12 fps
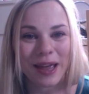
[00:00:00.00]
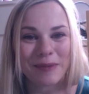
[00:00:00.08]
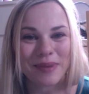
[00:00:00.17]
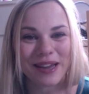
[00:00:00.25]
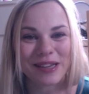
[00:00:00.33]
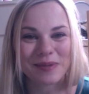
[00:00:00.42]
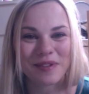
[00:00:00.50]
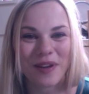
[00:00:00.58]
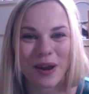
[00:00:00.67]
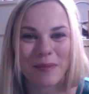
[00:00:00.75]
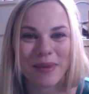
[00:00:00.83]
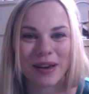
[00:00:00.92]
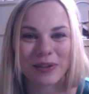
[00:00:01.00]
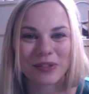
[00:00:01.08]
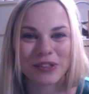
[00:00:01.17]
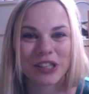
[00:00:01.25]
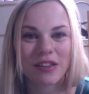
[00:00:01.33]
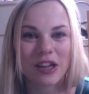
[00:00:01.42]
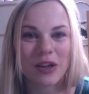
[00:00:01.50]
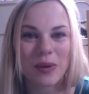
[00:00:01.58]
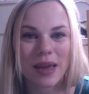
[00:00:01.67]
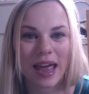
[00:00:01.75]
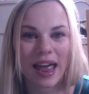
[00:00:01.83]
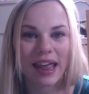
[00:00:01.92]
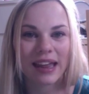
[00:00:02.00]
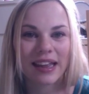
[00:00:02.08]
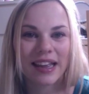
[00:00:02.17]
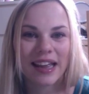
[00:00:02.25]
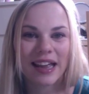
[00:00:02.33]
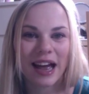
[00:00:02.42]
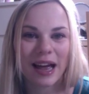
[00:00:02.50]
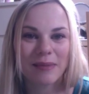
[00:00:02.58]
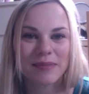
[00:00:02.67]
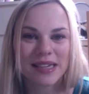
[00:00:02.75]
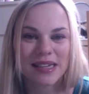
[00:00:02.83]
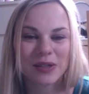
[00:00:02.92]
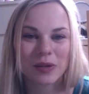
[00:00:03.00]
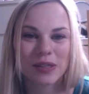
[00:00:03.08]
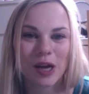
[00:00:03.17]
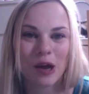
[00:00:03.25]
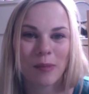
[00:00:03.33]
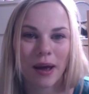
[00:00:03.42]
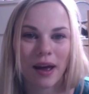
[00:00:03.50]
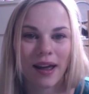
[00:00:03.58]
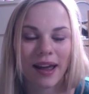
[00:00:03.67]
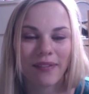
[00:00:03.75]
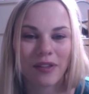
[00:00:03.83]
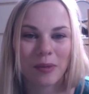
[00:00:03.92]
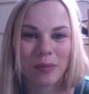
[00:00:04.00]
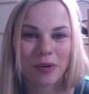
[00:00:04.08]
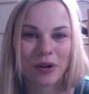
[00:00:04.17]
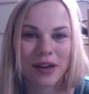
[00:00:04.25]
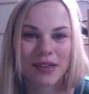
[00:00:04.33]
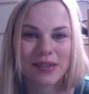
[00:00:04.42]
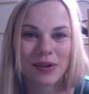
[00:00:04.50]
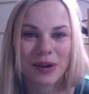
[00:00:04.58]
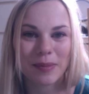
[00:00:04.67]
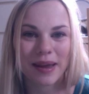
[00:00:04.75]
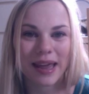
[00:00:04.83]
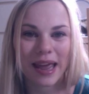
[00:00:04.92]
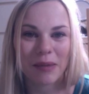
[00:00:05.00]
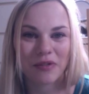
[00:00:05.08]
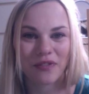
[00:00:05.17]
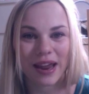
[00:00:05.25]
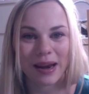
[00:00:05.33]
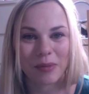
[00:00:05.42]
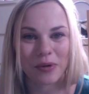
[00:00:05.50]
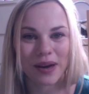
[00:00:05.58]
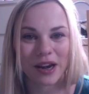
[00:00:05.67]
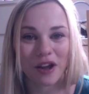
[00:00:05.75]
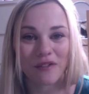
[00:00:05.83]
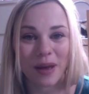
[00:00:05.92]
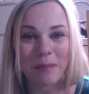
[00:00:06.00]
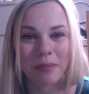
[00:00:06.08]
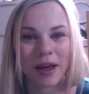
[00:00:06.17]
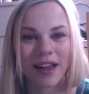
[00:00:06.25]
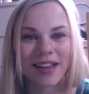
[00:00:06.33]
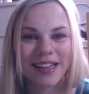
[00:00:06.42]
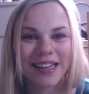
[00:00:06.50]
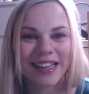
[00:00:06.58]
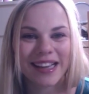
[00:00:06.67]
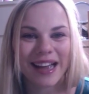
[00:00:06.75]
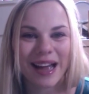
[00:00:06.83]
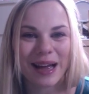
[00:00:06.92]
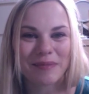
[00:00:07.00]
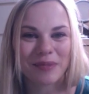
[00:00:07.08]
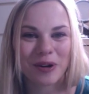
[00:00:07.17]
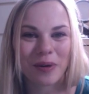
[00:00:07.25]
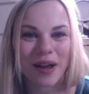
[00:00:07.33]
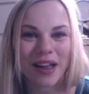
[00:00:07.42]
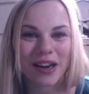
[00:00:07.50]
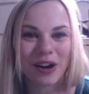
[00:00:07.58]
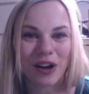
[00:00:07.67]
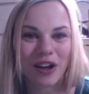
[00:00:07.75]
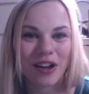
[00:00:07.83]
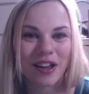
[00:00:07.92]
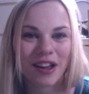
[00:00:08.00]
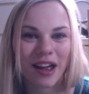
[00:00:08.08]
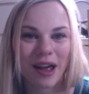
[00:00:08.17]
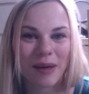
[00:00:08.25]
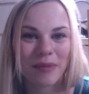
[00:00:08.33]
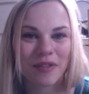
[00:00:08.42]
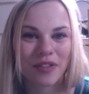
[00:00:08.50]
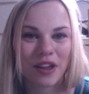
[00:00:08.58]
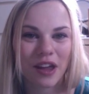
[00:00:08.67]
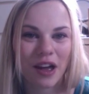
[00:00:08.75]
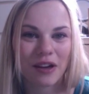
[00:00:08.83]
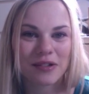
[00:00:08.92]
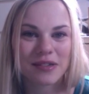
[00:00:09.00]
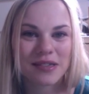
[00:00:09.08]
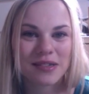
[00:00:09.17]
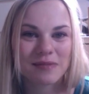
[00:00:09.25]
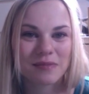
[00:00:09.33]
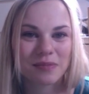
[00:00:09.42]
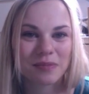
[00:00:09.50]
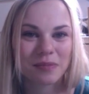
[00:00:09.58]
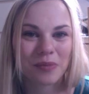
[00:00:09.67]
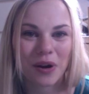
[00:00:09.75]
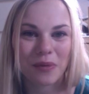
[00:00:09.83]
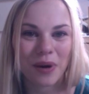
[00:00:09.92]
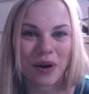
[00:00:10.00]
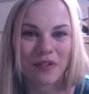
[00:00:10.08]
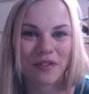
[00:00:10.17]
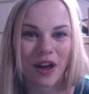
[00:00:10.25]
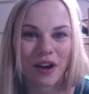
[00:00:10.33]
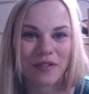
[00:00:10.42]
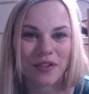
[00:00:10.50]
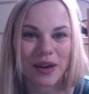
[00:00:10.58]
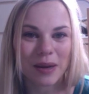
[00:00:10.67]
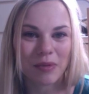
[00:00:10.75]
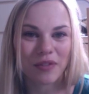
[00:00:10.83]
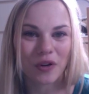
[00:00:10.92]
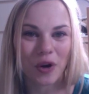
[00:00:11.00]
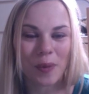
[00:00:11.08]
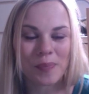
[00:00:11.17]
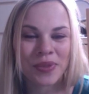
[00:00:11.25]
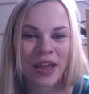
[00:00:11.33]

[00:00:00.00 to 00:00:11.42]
because we've only been launched in the UK since October and the products only became available in November. Quite a lot of the girls won't have heard of Younique before.